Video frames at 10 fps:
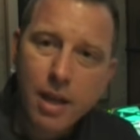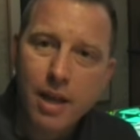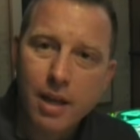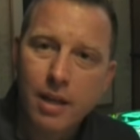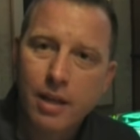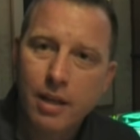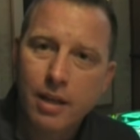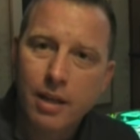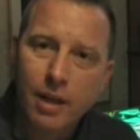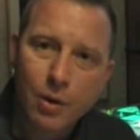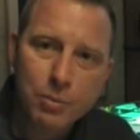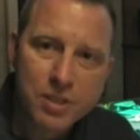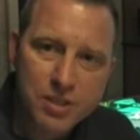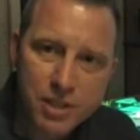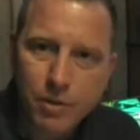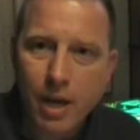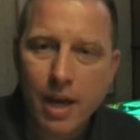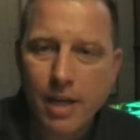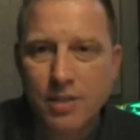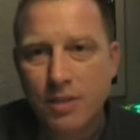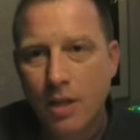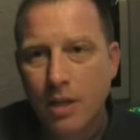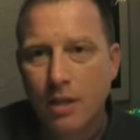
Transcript: and I hope to see you guys